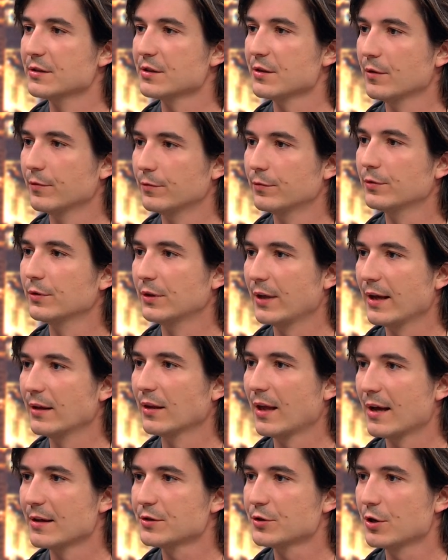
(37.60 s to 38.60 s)
as of late
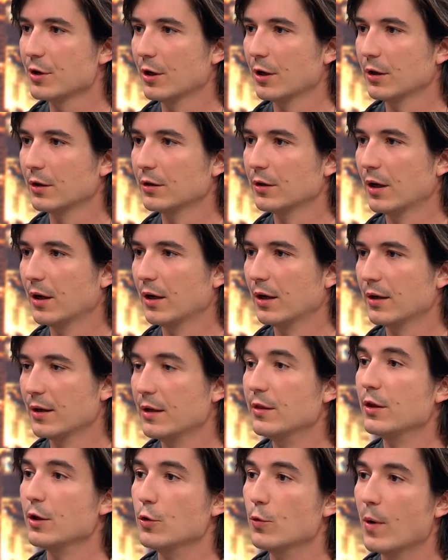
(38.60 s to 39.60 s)
last year
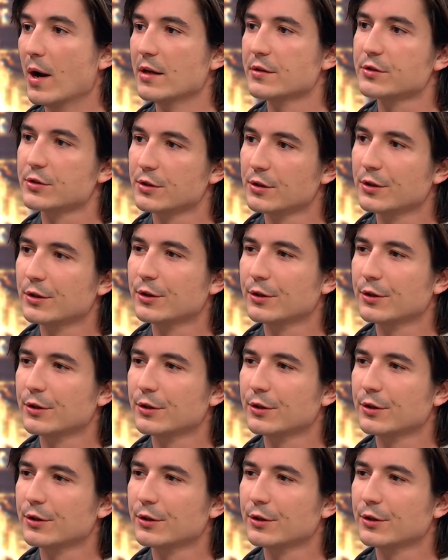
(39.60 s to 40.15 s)
in the U.S.